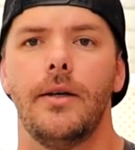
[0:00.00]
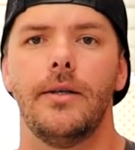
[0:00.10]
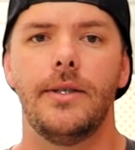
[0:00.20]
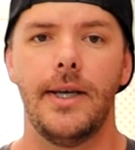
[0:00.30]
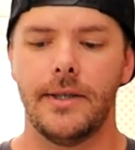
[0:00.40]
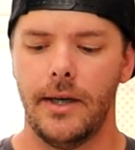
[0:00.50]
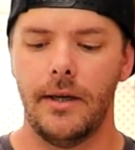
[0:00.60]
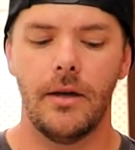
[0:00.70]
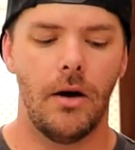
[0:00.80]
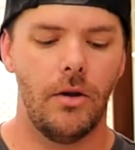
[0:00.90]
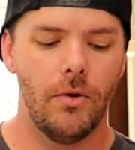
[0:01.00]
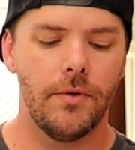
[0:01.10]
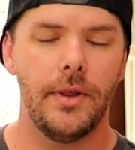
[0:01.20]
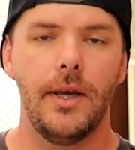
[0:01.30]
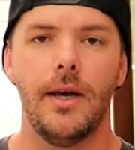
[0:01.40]
seasoning all
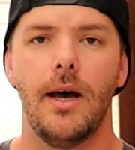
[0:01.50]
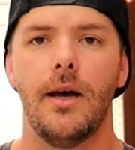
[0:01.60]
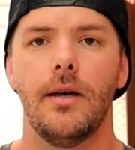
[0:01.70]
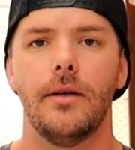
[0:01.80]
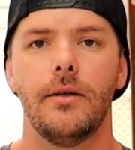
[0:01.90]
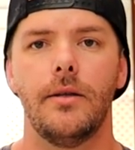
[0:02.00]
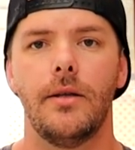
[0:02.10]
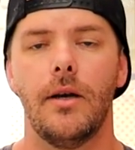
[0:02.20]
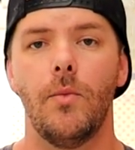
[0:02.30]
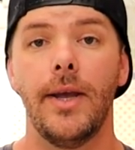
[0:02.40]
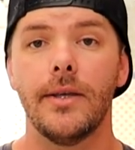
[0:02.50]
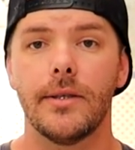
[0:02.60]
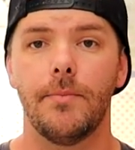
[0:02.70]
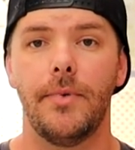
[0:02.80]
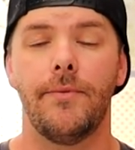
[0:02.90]
over the
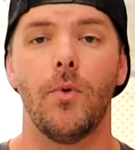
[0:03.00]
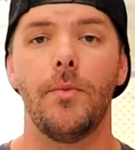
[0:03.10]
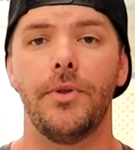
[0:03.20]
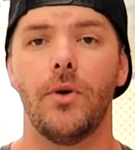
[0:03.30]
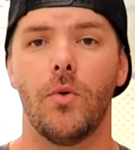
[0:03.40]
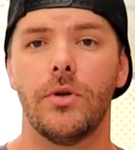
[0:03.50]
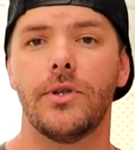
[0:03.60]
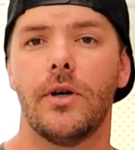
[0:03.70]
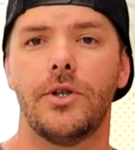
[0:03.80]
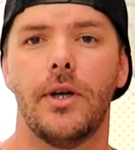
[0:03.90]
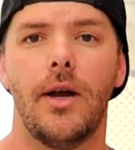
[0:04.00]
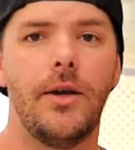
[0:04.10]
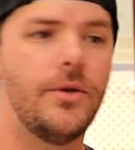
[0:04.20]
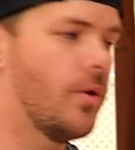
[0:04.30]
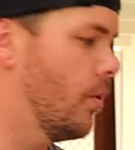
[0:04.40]
wings before you put the cornstarch on. Now I
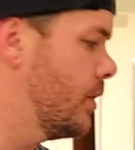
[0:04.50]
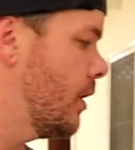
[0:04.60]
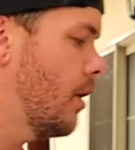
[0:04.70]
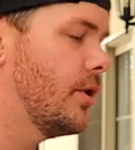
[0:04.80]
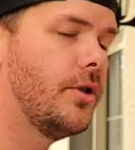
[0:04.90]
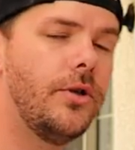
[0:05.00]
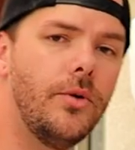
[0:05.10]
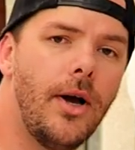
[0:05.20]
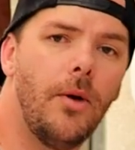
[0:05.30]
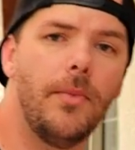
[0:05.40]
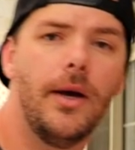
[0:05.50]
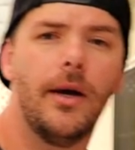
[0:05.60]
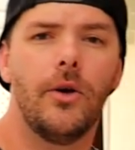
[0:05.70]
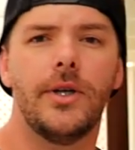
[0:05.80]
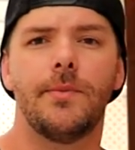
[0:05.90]
use cornstarch to help
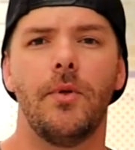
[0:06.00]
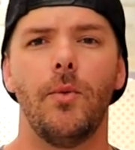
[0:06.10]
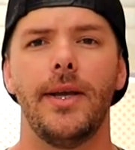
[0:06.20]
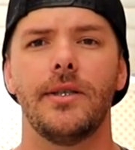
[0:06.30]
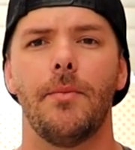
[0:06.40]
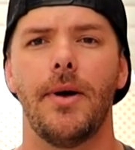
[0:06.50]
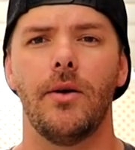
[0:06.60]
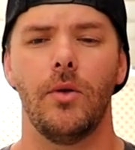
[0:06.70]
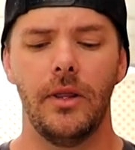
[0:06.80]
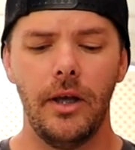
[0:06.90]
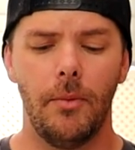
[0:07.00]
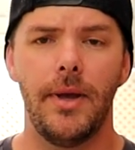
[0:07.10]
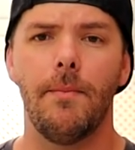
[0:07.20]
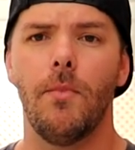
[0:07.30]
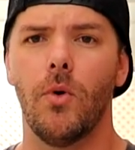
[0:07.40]
crisp the wings up a little
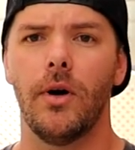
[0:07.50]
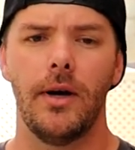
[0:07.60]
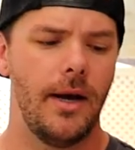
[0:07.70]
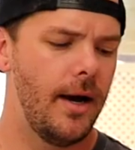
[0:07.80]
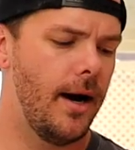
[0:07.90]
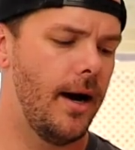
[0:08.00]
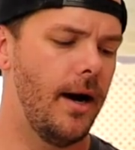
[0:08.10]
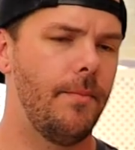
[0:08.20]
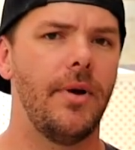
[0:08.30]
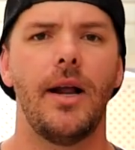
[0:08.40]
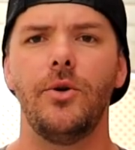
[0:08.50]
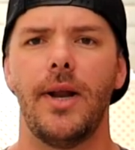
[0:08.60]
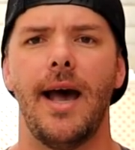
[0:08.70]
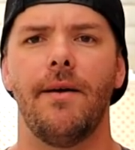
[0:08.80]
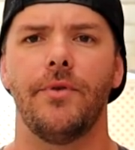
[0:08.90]
bit more, but I do it
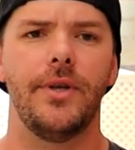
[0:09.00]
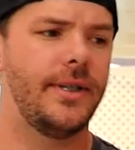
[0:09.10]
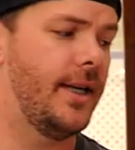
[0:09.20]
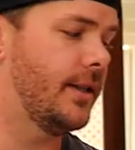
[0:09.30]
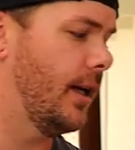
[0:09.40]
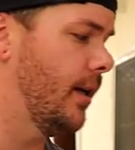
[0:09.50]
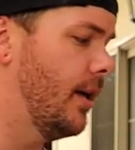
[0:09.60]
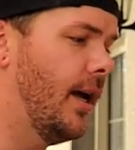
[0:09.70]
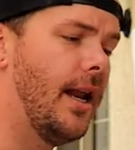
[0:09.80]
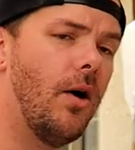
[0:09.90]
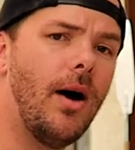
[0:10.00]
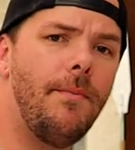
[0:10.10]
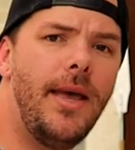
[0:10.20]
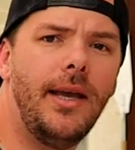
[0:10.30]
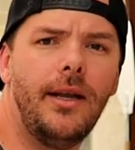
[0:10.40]
after the seasoning. And now
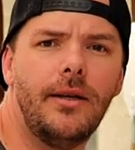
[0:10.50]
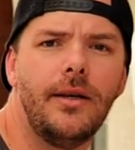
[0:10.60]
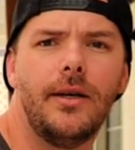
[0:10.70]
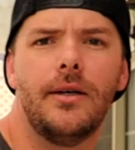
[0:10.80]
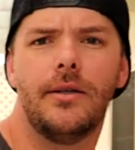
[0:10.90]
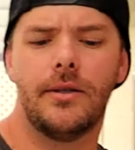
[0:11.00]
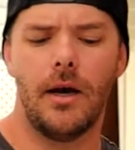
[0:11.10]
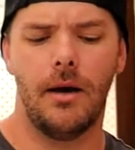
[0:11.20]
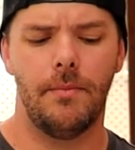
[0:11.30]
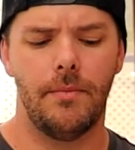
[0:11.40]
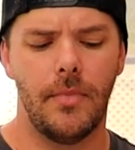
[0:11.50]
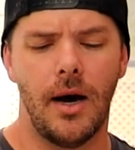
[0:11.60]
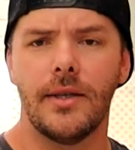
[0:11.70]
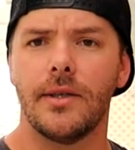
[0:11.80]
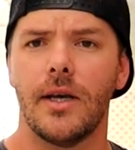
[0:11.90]
I'm making some
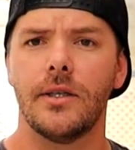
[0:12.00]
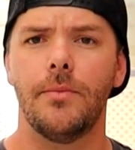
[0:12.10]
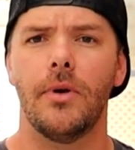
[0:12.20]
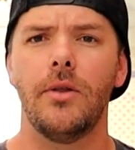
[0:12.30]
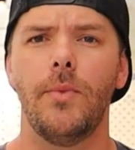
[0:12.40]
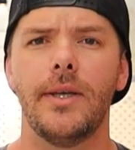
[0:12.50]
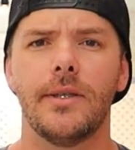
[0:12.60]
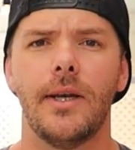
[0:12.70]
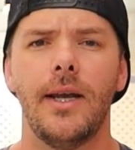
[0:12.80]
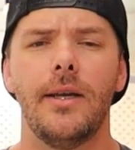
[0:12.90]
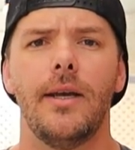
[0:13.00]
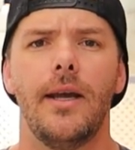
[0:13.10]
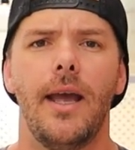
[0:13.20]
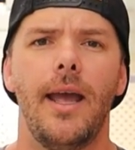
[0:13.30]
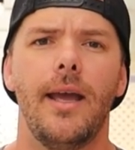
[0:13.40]
hot sauce to put on the wings tonight,
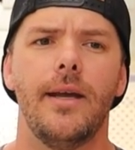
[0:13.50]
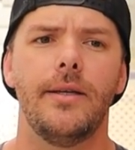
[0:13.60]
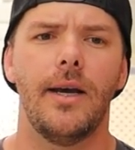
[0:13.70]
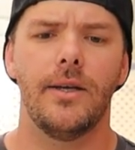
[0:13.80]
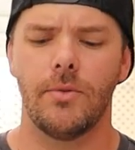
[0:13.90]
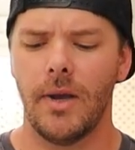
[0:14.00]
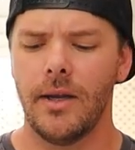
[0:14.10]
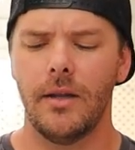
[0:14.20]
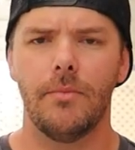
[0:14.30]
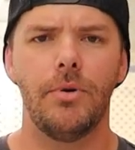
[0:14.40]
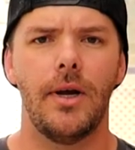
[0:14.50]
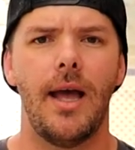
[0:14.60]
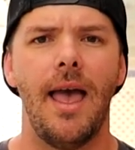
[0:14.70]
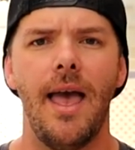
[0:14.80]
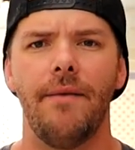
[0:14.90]
and so I'm not going to put
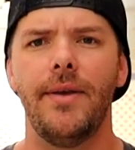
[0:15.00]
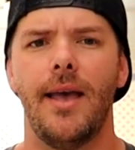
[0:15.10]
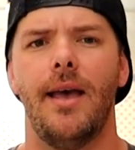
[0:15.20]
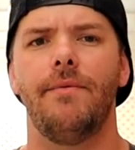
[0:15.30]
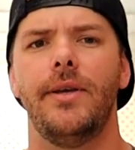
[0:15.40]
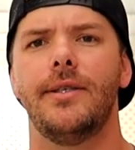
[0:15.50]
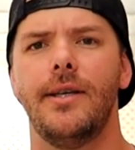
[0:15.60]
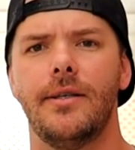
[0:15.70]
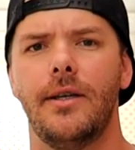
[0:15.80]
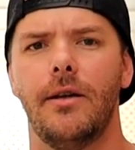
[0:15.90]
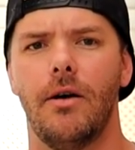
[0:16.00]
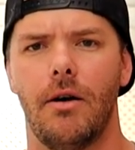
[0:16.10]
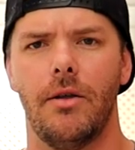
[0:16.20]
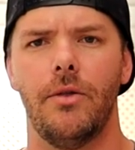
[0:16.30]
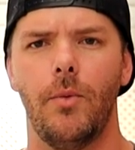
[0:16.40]
heavy seasoning
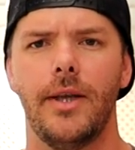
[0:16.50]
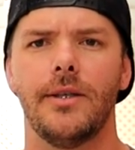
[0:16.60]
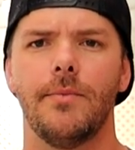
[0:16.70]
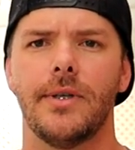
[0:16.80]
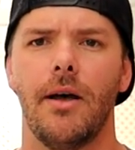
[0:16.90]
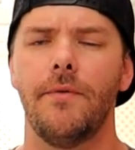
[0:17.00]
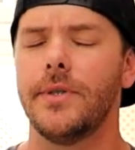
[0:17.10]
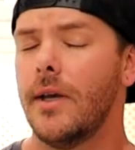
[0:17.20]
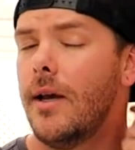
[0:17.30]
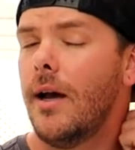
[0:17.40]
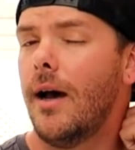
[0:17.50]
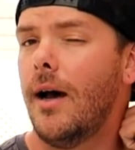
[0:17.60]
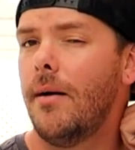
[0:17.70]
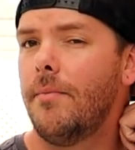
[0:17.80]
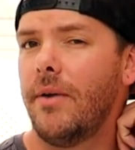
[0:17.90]
on the wings themselves,
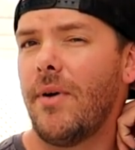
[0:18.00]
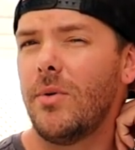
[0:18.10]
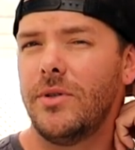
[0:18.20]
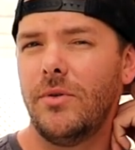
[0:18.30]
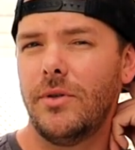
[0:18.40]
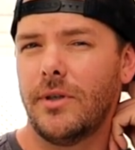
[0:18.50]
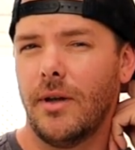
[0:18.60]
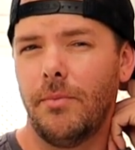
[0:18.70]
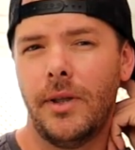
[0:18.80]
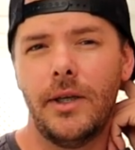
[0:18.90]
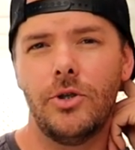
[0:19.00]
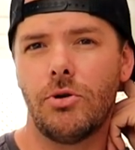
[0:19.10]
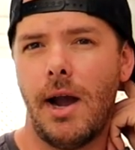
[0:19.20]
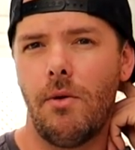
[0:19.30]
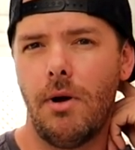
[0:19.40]
but if I was doing just a complete
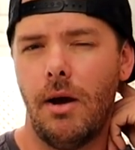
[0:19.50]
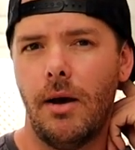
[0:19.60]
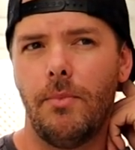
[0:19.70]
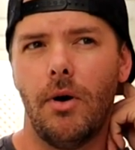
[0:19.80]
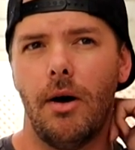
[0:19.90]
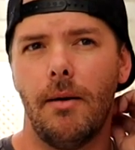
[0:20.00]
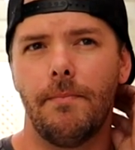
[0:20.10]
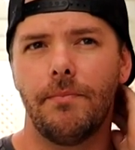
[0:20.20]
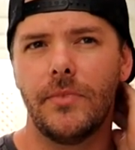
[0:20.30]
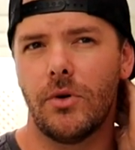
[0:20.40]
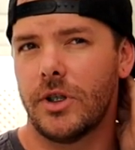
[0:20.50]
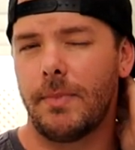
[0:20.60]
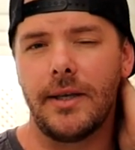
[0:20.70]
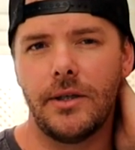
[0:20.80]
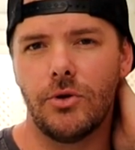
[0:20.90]
dry rub or a
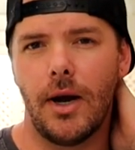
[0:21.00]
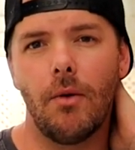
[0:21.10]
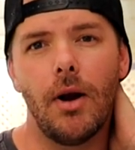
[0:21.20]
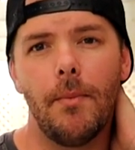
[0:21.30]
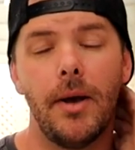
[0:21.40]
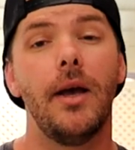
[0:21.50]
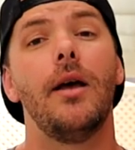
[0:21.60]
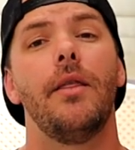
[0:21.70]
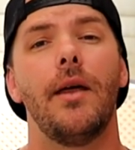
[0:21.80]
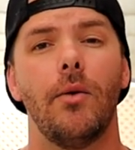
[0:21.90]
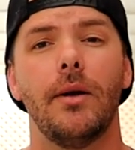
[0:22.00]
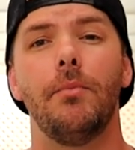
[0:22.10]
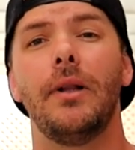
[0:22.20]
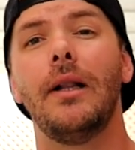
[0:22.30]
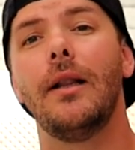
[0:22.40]
spicy dry rub, then I would
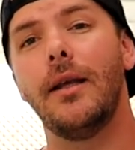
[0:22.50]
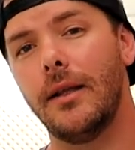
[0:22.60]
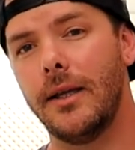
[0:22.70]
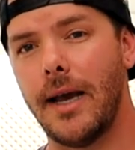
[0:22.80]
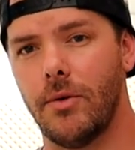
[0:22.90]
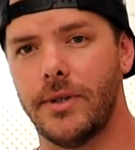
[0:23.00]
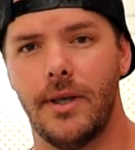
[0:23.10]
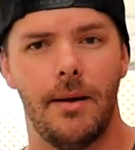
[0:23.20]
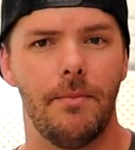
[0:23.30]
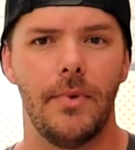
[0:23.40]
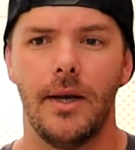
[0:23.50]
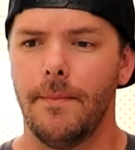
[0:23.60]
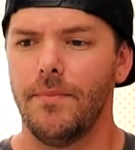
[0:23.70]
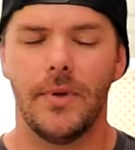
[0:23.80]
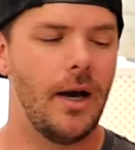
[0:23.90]
completely douse them.
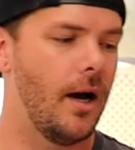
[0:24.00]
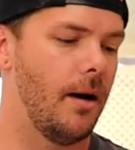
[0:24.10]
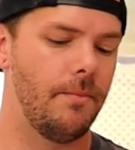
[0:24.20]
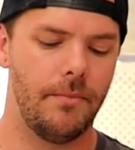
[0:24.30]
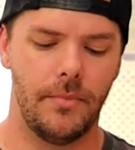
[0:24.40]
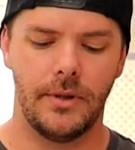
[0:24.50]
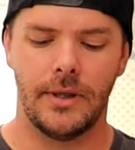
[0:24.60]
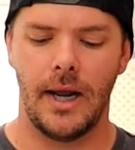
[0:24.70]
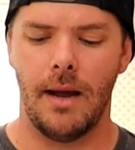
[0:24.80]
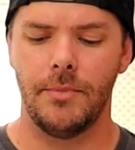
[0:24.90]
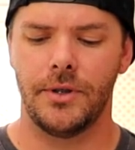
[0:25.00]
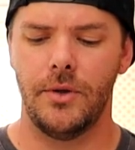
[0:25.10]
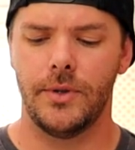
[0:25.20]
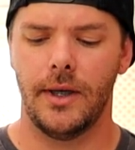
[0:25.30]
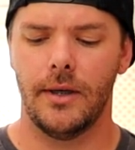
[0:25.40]
Tonight I'm just
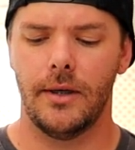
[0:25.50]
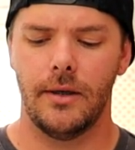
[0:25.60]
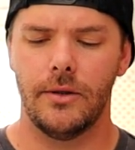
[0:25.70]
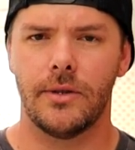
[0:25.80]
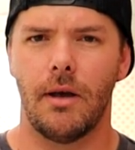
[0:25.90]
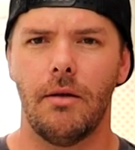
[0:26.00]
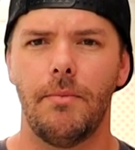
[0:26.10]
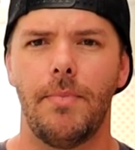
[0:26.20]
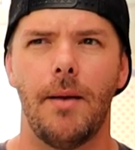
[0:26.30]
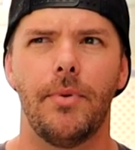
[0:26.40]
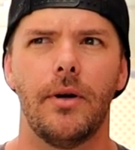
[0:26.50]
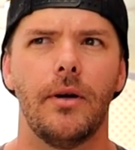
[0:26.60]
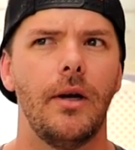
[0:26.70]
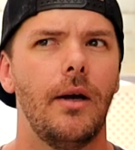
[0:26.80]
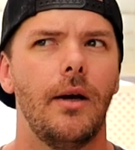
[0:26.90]
using salt,
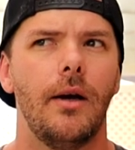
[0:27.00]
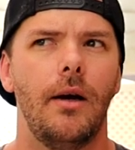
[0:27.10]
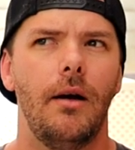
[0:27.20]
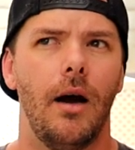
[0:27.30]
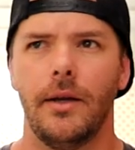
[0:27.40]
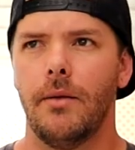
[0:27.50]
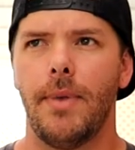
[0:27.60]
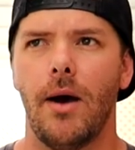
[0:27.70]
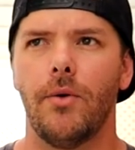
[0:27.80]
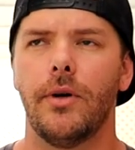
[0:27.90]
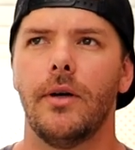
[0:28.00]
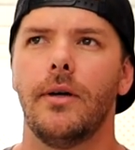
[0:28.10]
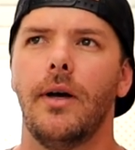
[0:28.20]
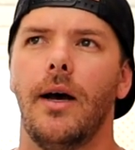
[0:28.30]
pepper, onion powder,